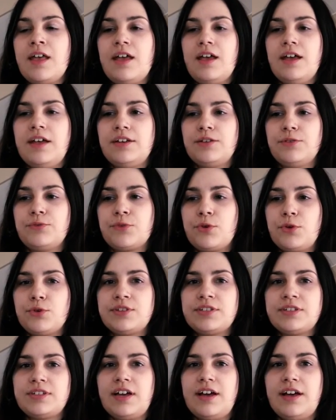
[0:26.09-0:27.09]
And of
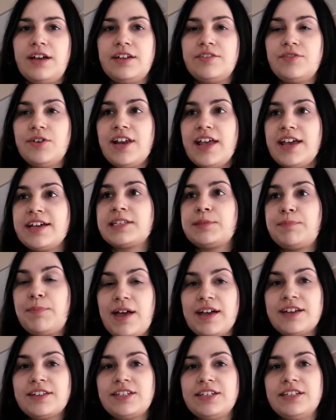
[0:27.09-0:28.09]
course, I really
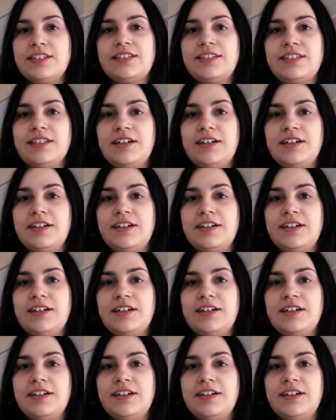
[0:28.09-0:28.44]
expected